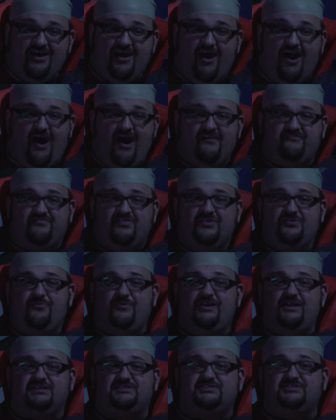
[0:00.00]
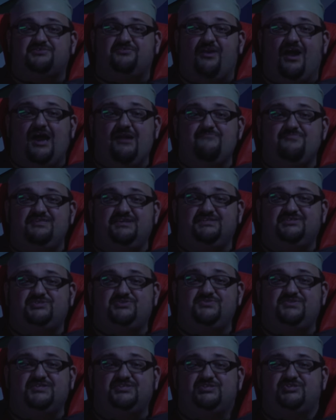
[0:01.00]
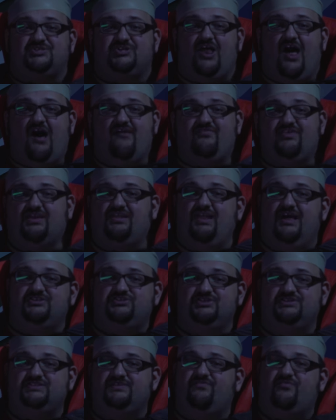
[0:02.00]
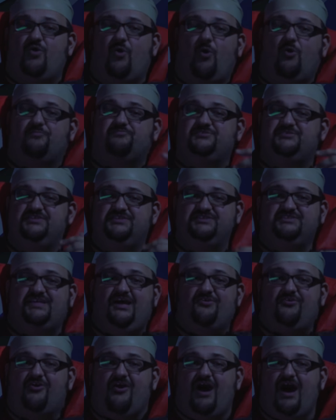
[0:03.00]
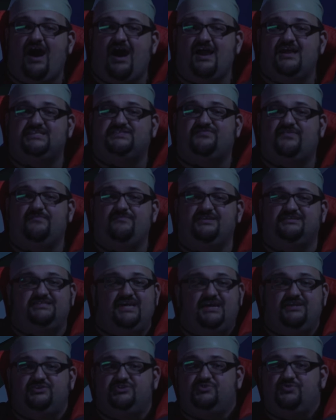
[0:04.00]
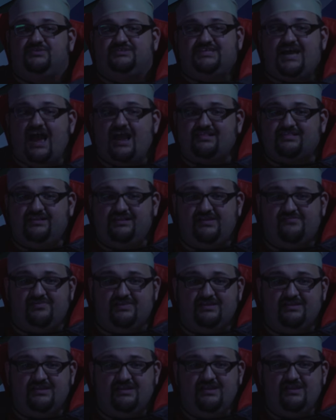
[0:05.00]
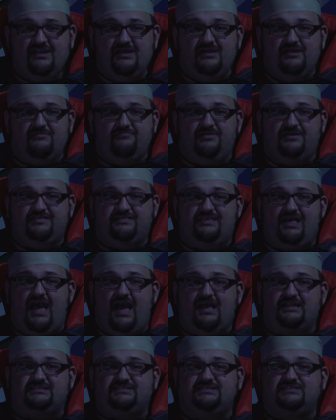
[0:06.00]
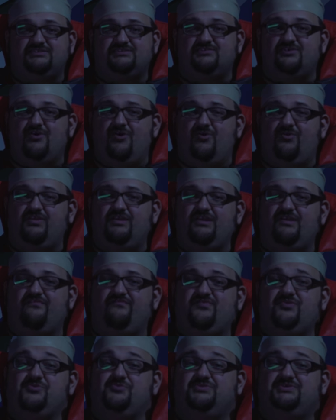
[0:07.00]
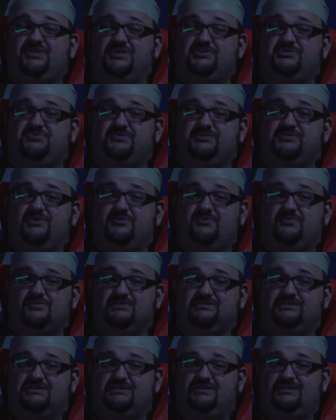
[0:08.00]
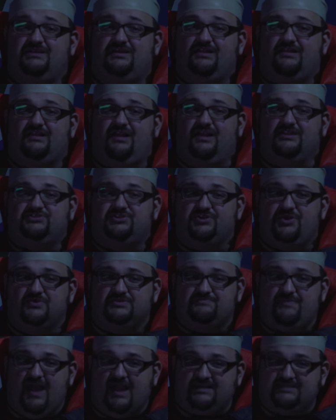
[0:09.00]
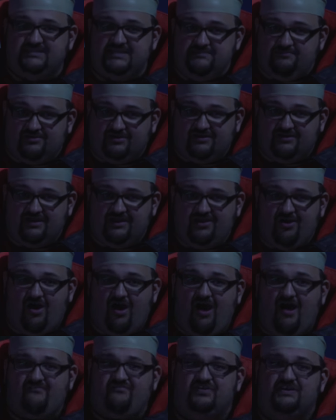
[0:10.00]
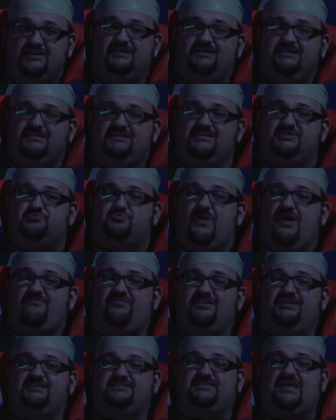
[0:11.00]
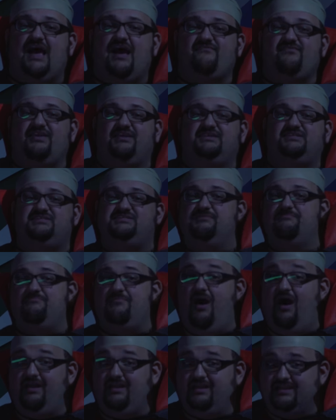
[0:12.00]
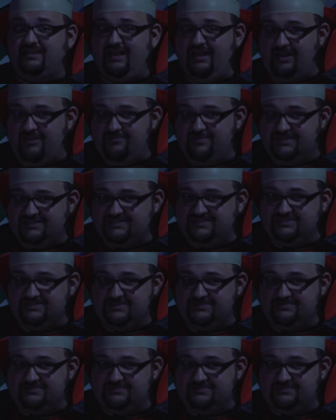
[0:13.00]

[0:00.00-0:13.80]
Often we ascribe this to the Slavic legends of corpses that rise from the dead to attack the living, but that's only a few centuries old. The legend goes back deeper, and often, these revenants have a demonic element to them.